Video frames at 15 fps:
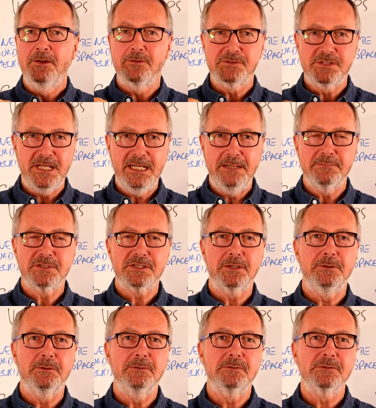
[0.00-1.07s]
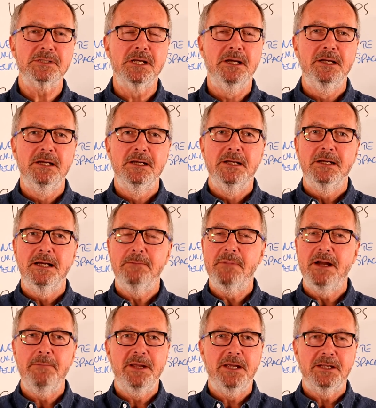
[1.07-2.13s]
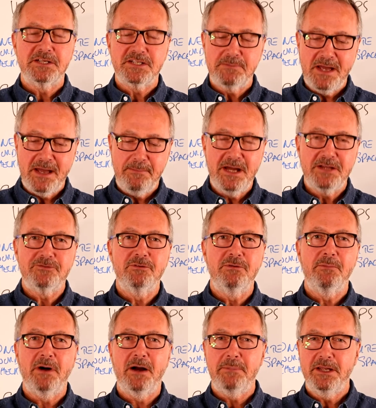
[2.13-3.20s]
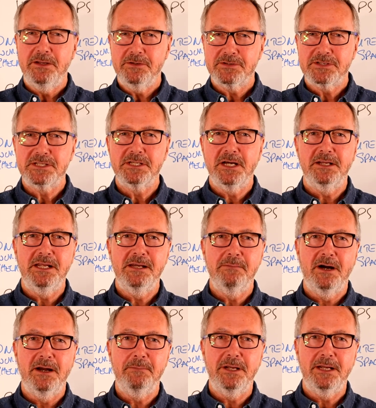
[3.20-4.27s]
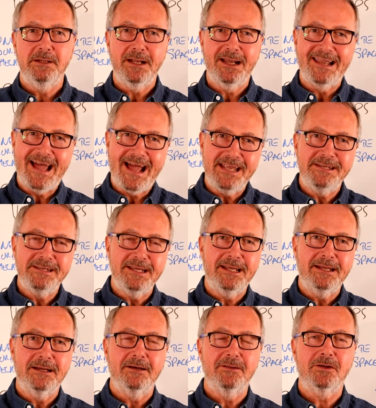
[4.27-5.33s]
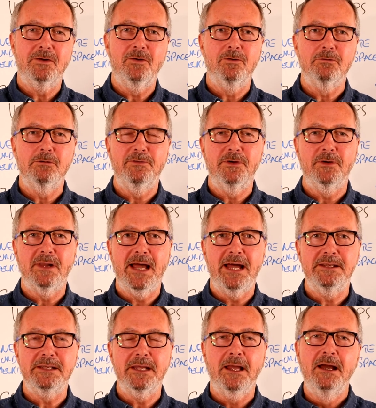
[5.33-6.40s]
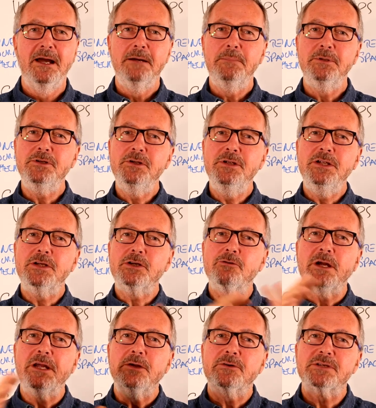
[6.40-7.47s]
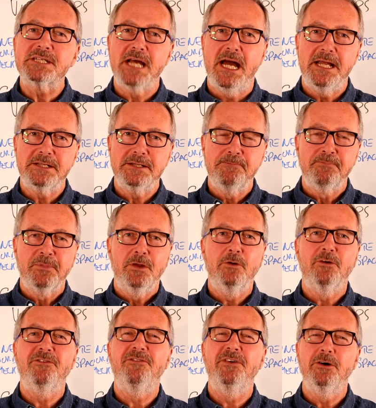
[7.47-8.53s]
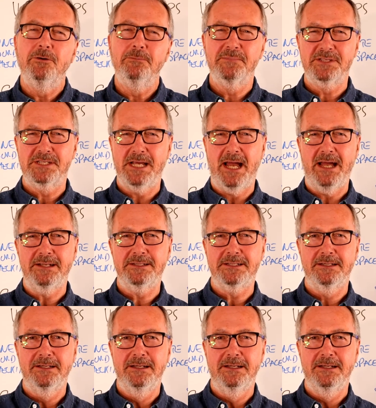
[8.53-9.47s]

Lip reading: Teams calls. It may be in a spare bedroom. It might be in your study. It might be in a landing, at the corner of your landing. But you need to create your set. Your film set.